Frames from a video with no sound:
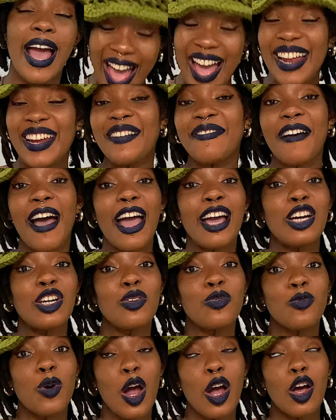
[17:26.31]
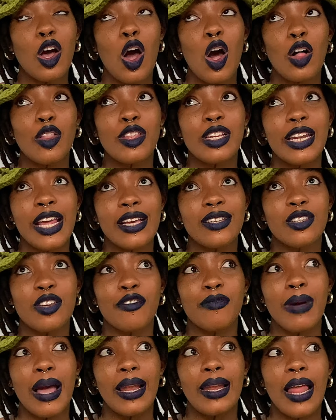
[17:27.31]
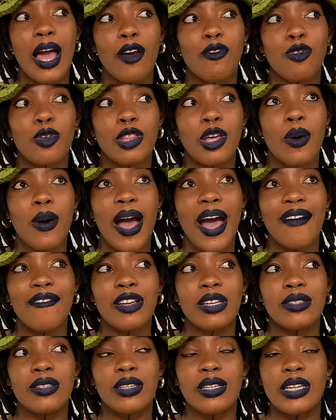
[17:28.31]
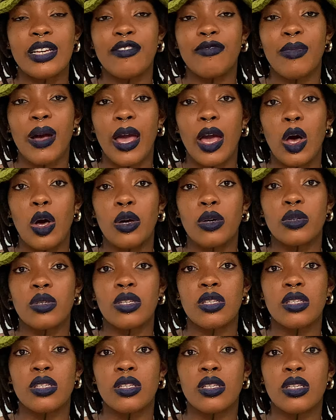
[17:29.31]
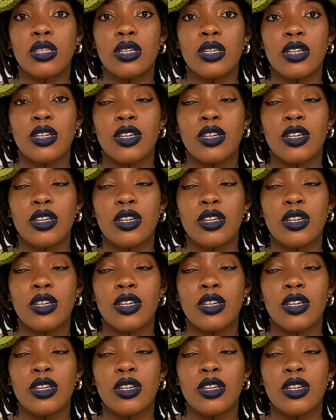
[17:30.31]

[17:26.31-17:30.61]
And if I could work all the days of my life without having to leave my house